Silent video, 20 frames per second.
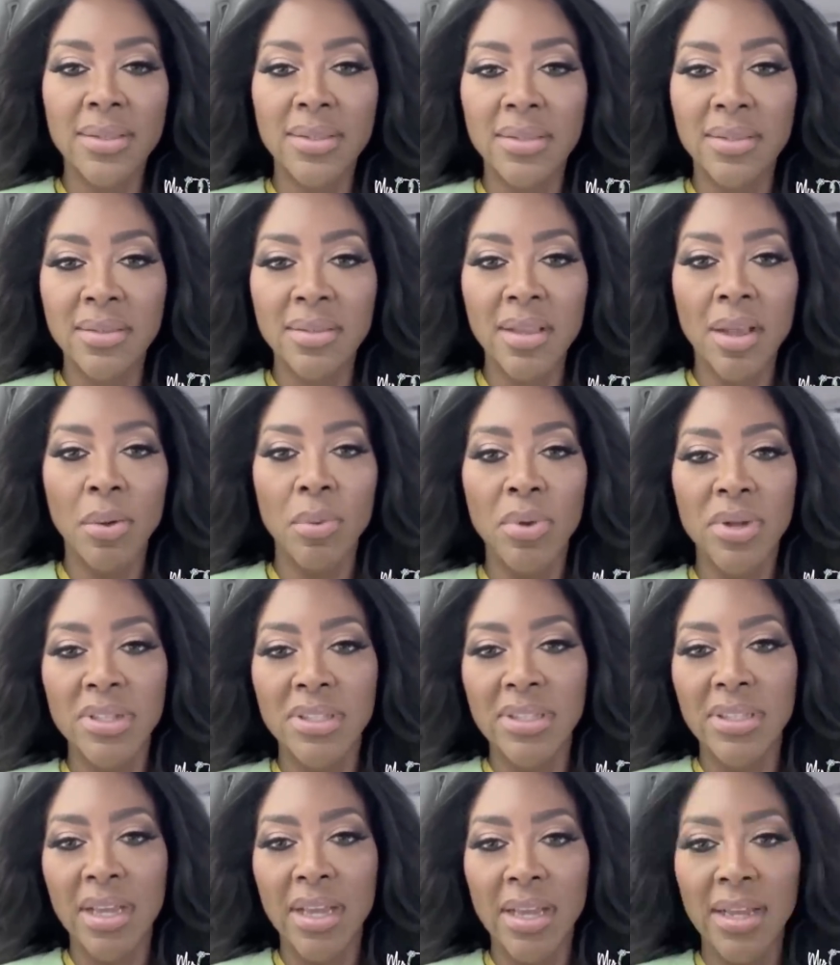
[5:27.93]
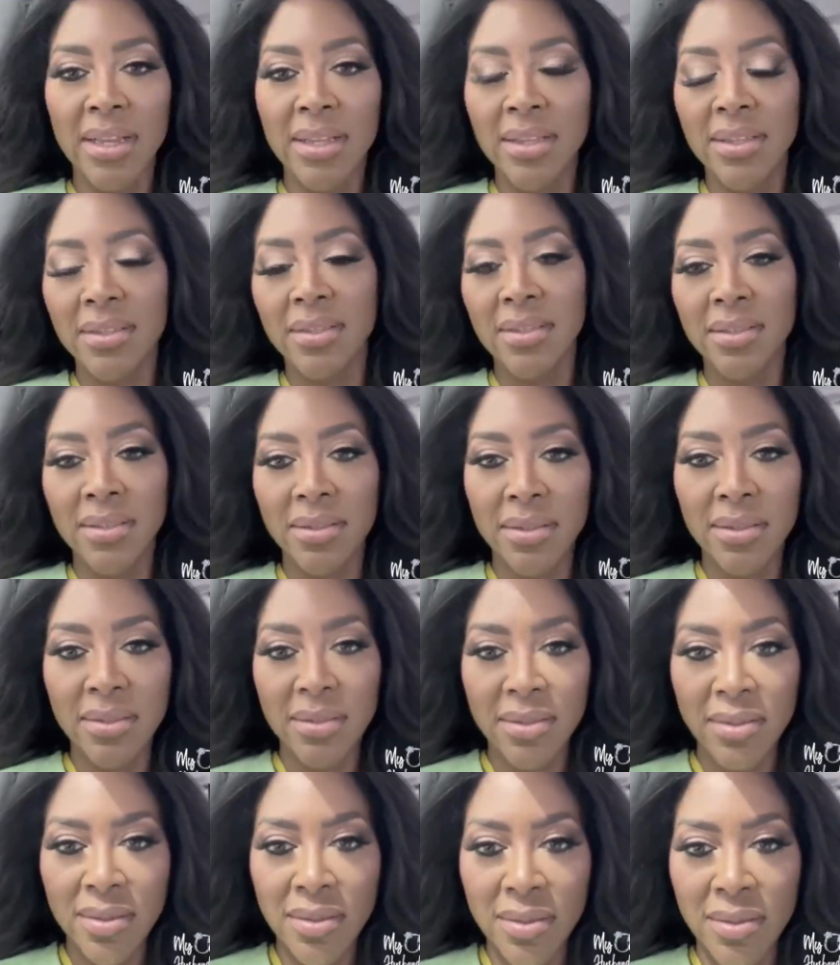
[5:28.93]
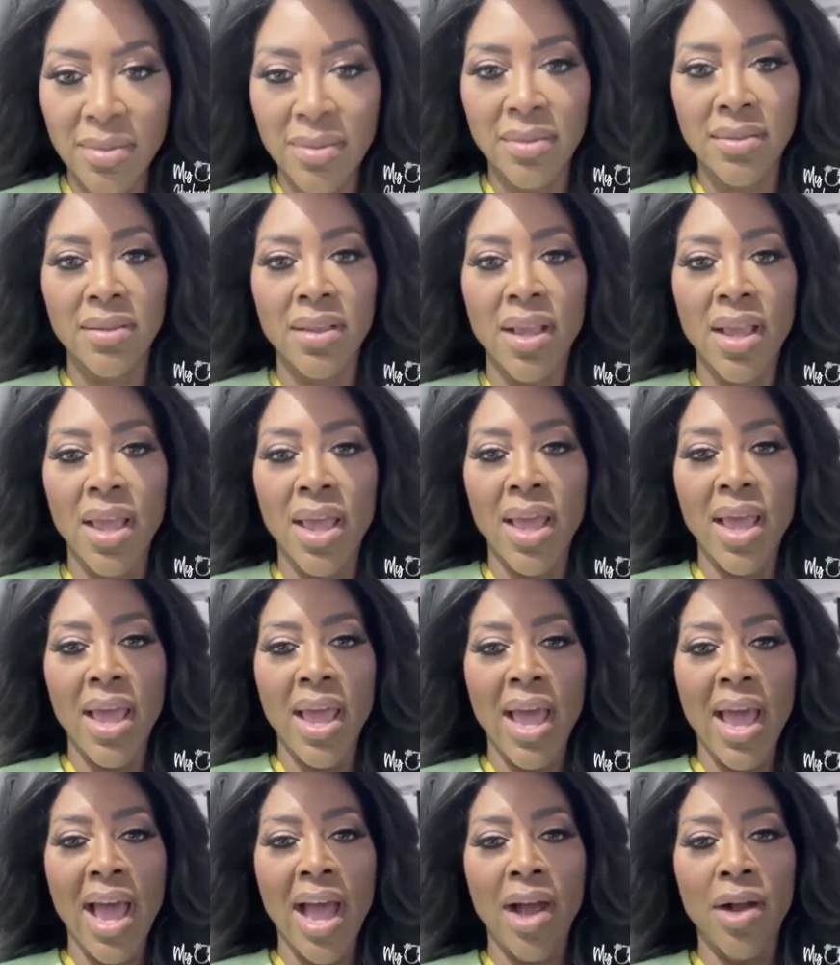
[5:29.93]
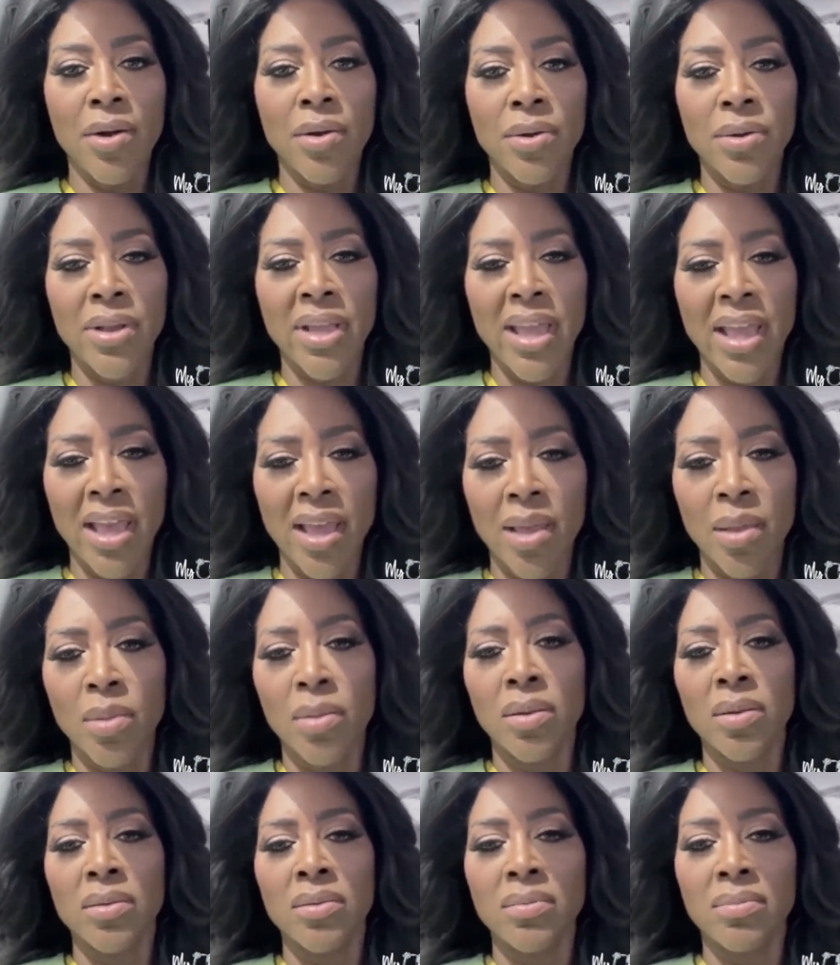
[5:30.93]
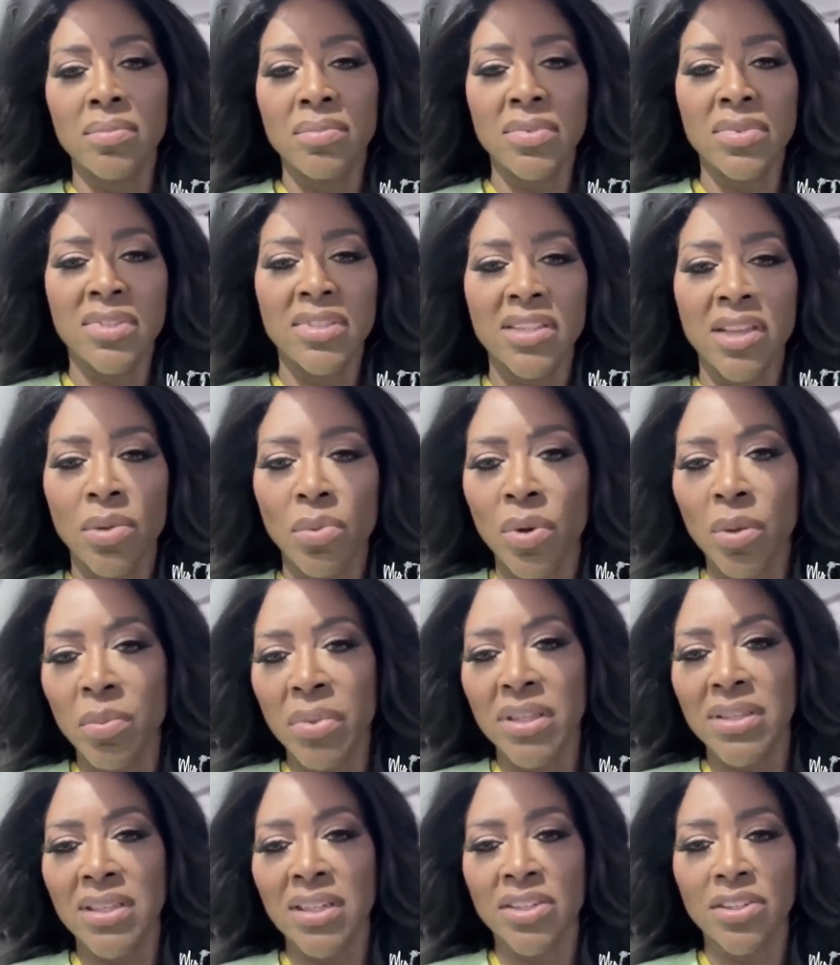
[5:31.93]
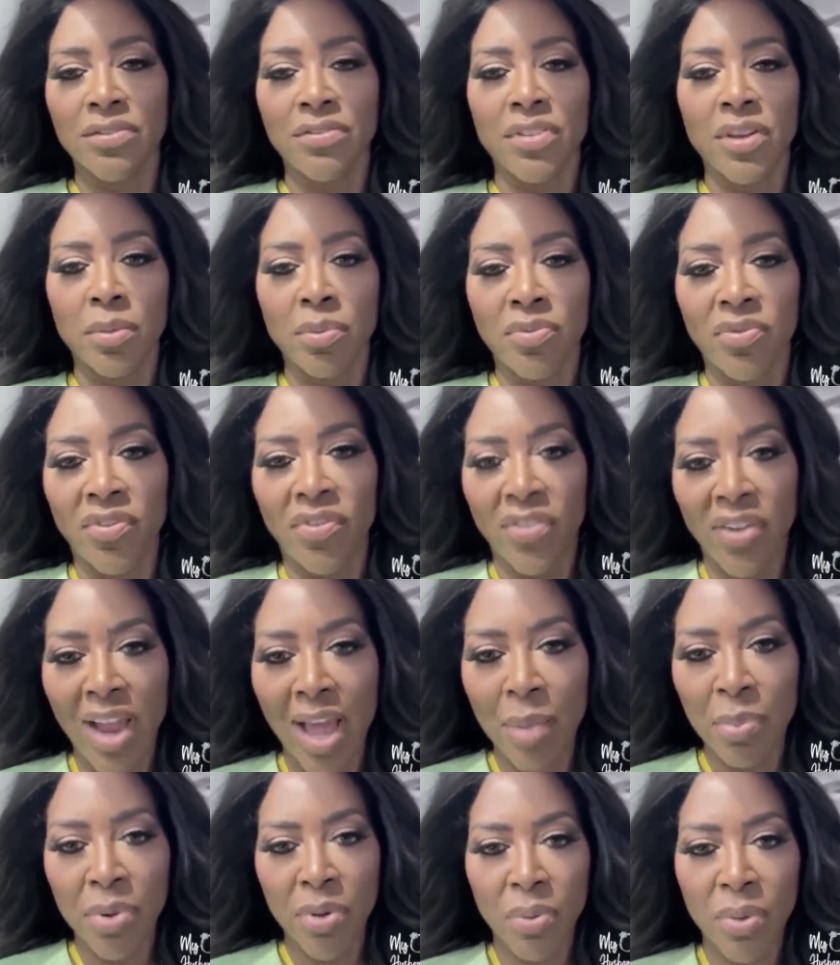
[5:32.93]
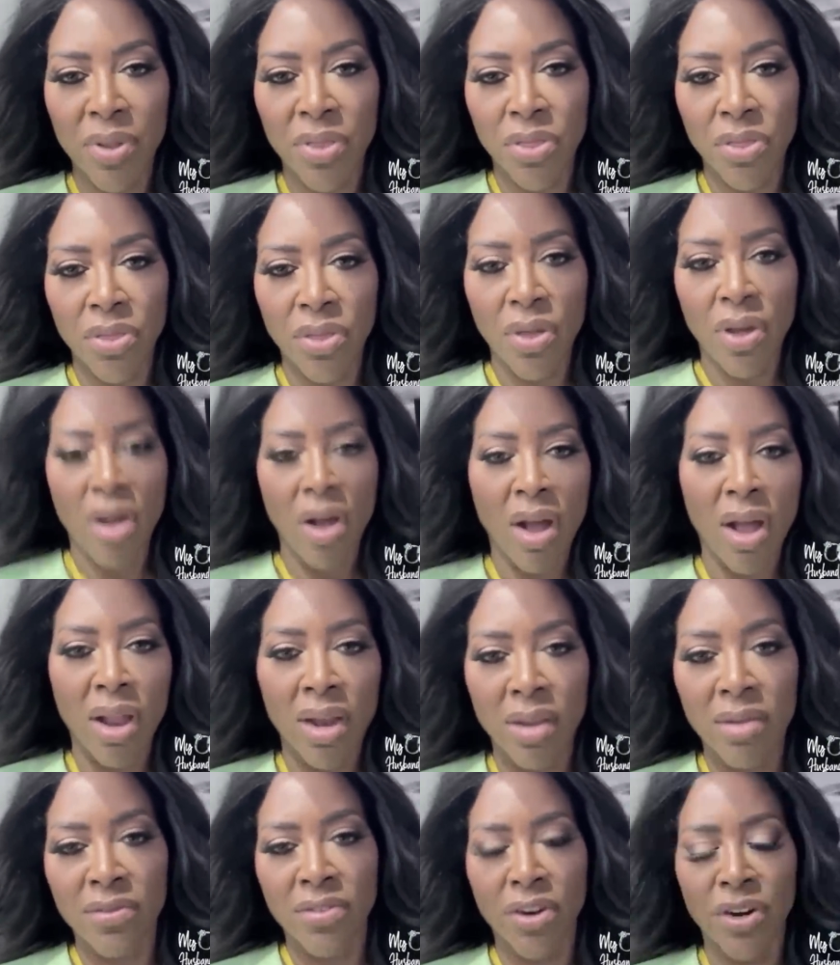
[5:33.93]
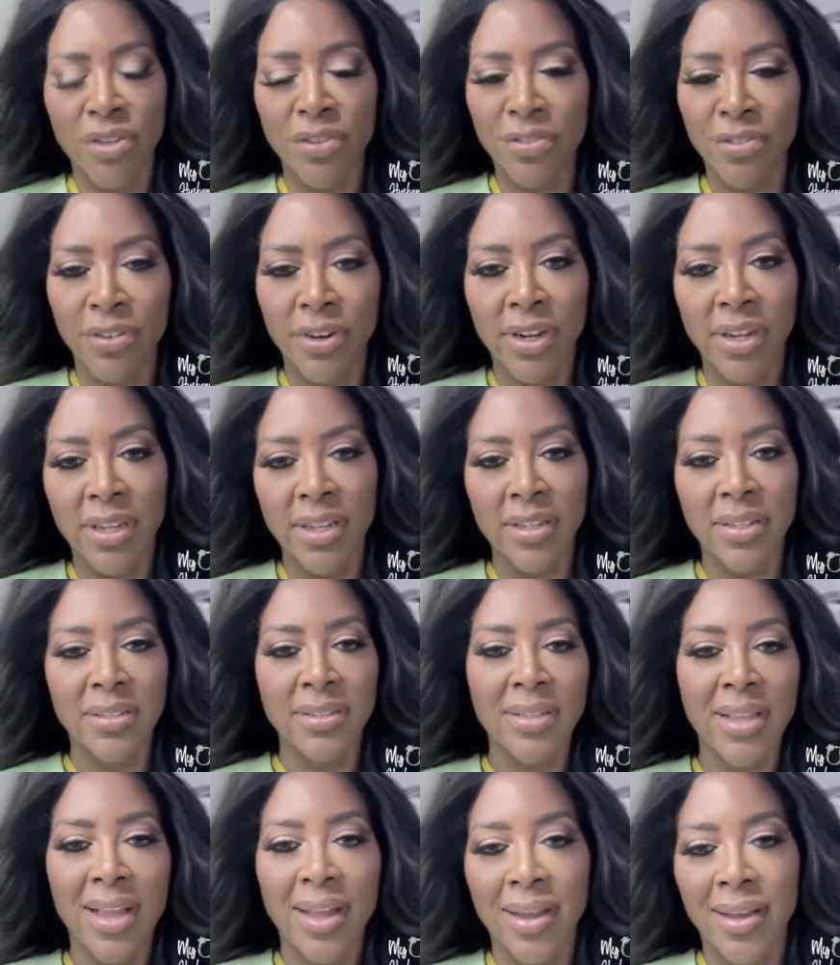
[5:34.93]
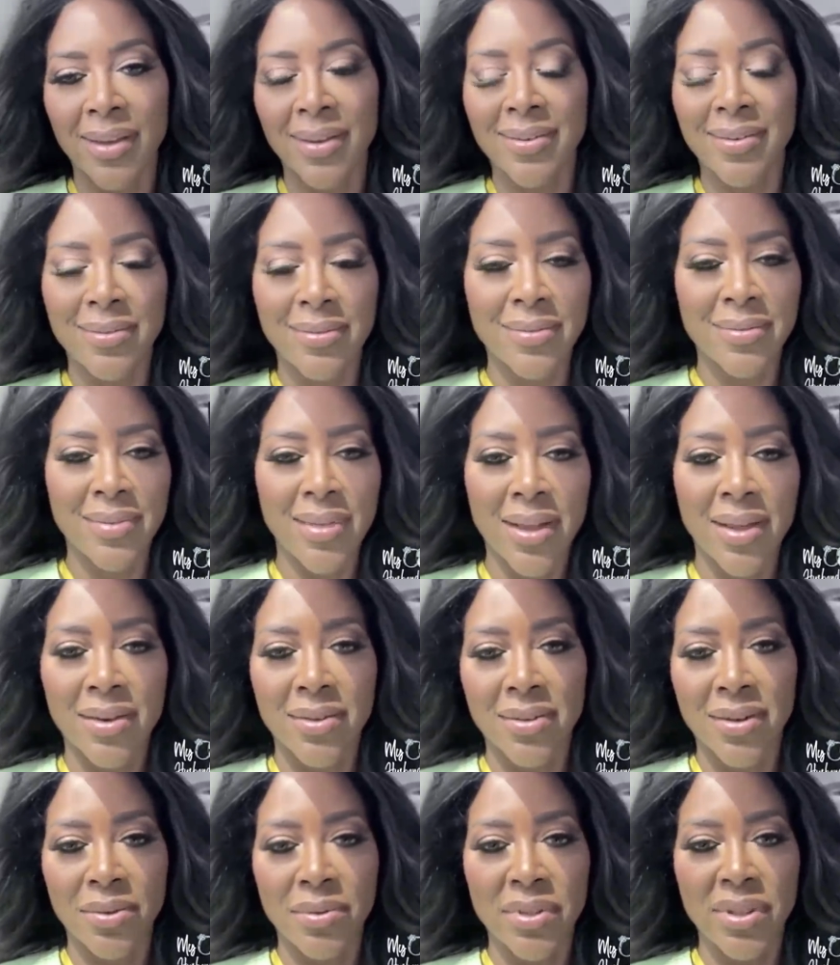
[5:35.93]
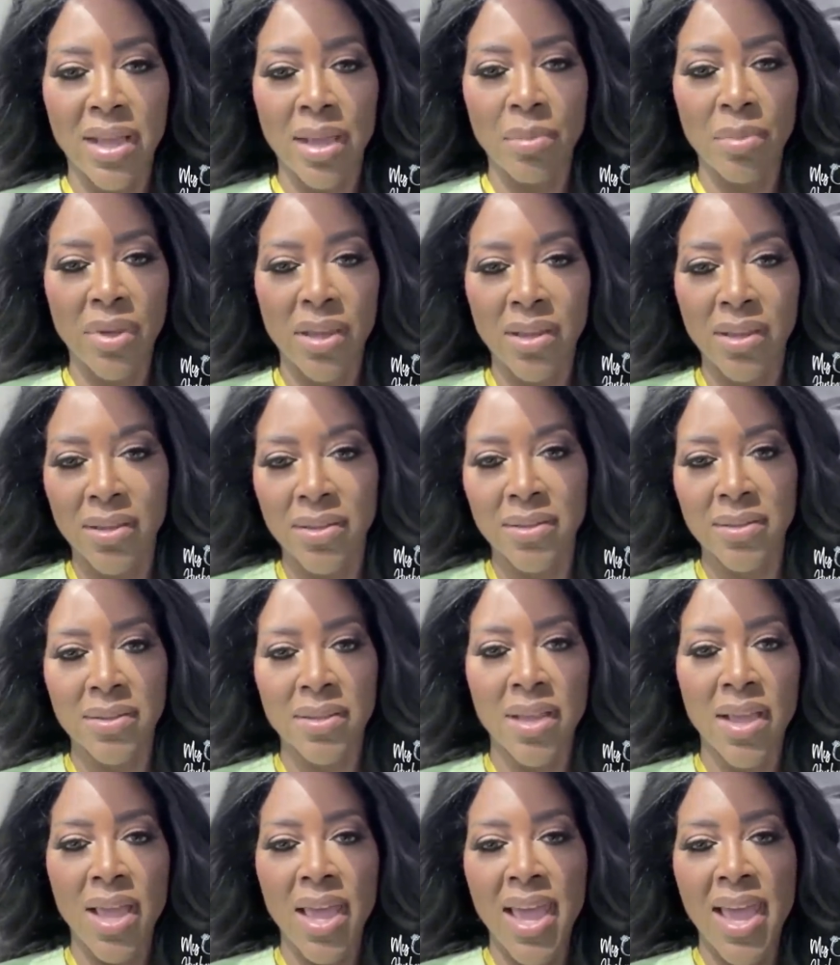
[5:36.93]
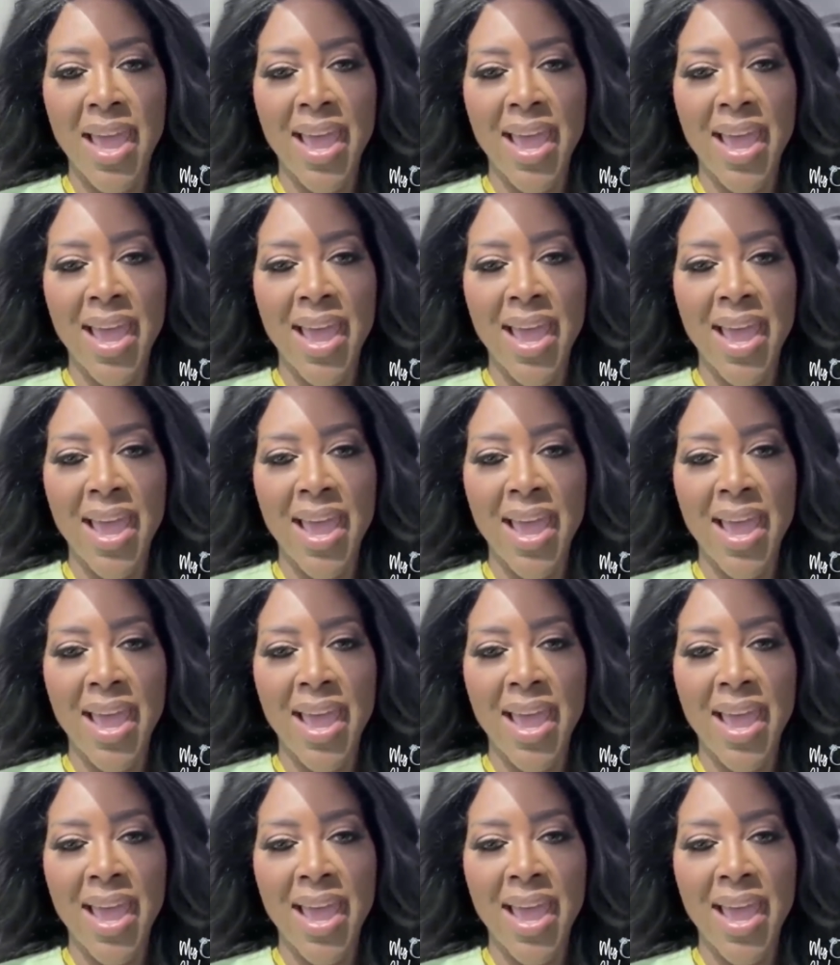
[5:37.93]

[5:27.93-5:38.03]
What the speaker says: Someone says, how can someone be such a flip-flopper with all of her friends? I don't know what that means.